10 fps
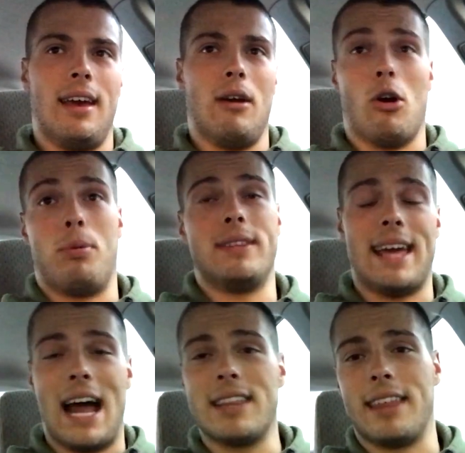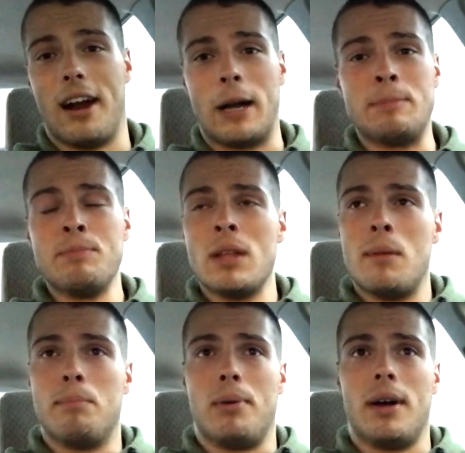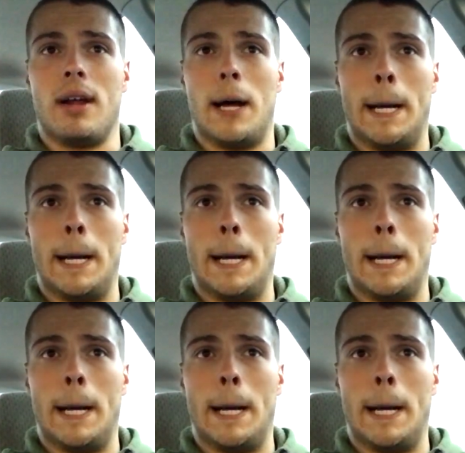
or put that out there, but